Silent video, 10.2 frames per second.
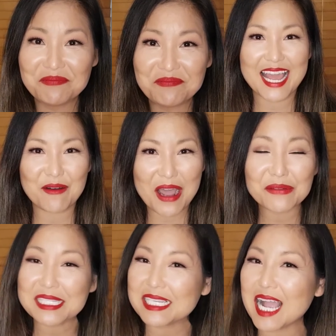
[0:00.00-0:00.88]
Now, I
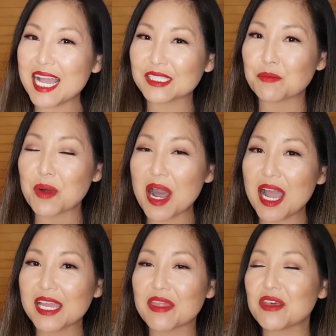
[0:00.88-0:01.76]
was tagged
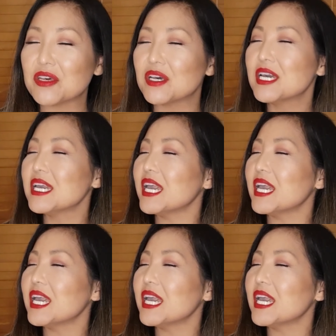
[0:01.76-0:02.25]
by the